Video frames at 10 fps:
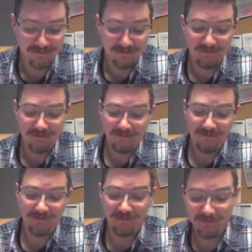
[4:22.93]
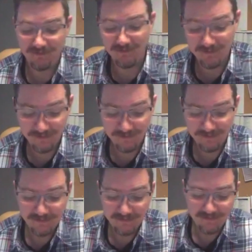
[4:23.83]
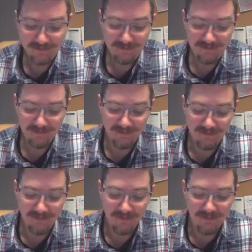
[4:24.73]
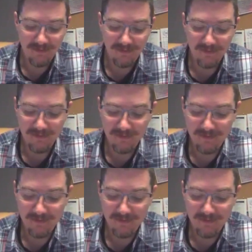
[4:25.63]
(no one is talking)